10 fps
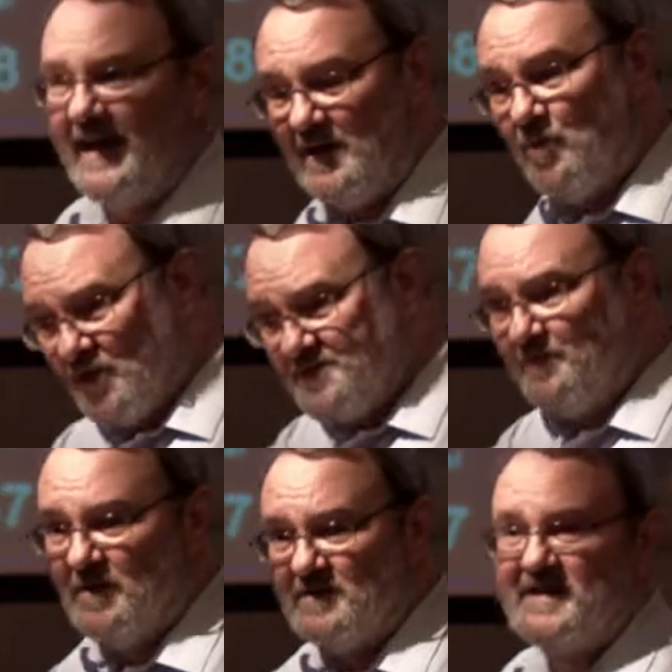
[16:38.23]
He was
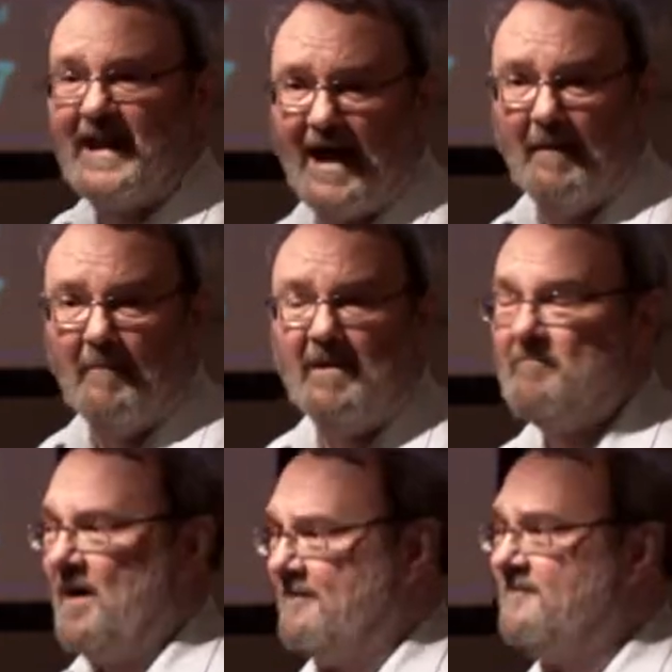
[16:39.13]
booked to come, but